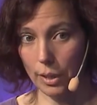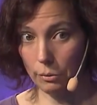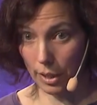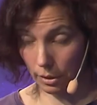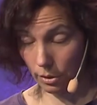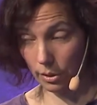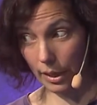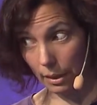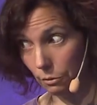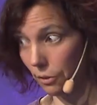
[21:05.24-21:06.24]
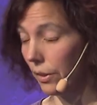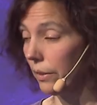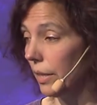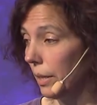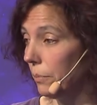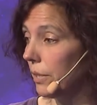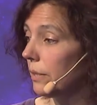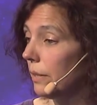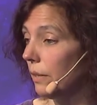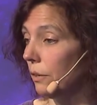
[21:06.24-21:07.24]
record everything that happens
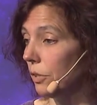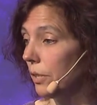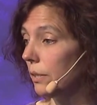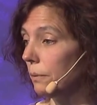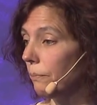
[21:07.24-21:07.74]
in our system.